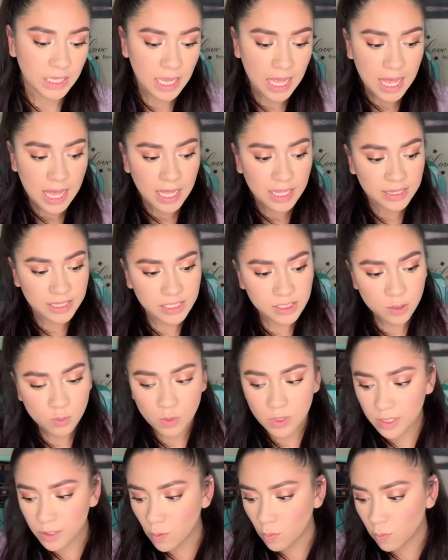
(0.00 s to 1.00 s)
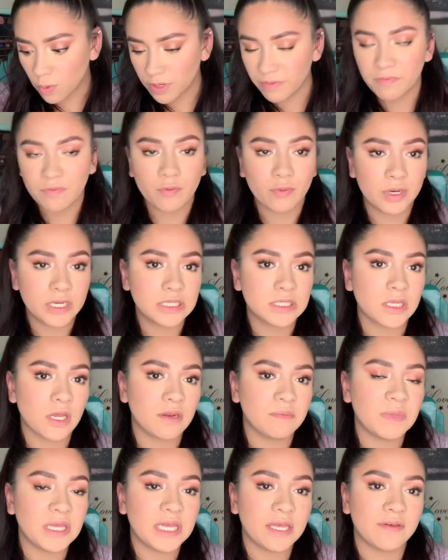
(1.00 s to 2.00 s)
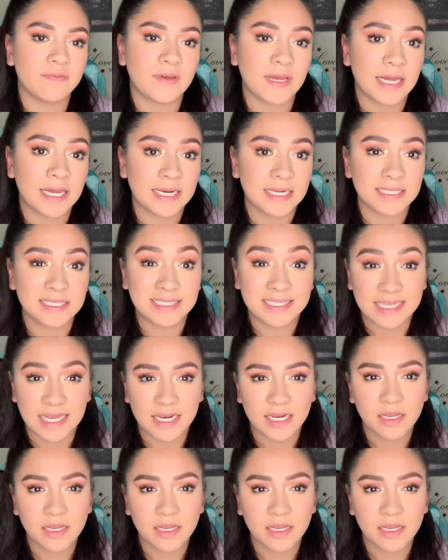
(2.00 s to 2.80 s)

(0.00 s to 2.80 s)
This one would have creased on me if I hadn't set it,